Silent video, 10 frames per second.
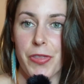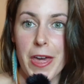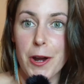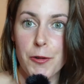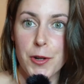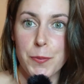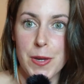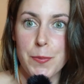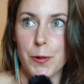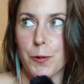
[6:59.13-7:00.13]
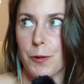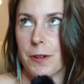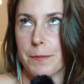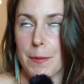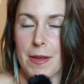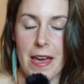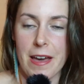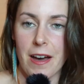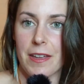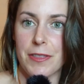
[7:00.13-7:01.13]
They're real people, or maybe
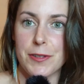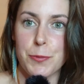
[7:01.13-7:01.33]
A I at